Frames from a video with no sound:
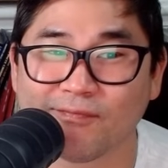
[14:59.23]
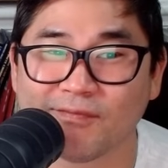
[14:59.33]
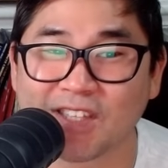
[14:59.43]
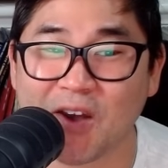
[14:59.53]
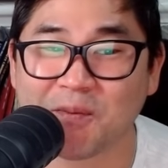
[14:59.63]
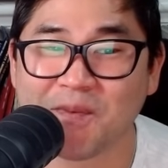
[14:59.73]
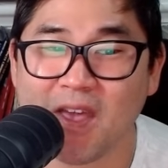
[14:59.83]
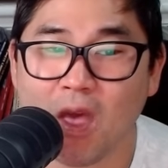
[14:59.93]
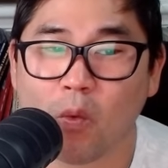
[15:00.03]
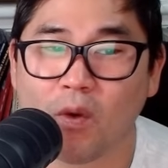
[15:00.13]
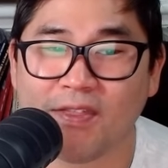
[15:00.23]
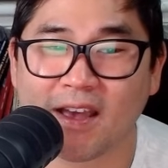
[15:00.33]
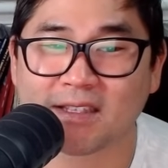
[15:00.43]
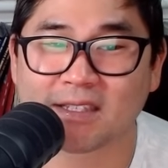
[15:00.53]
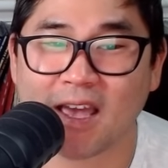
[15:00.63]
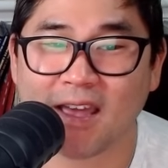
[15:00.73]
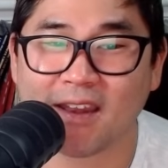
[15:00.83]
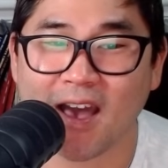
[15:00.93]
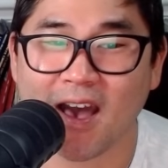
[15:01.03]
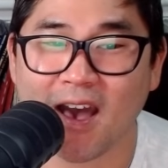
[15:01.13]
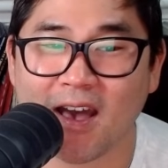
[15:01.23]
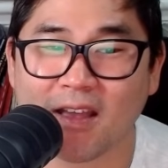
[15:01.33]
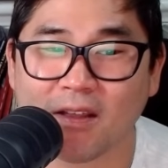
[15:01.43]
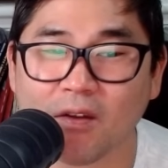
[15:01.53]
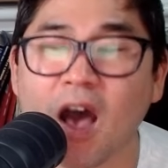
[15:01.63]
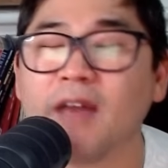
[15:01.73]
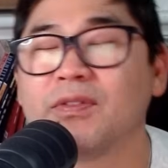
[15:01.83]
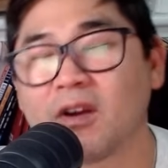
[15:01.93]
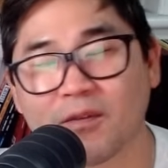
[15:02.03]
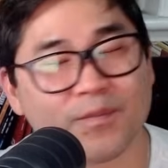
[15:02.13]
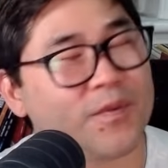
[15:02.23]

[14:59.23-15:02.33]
So with that said, there's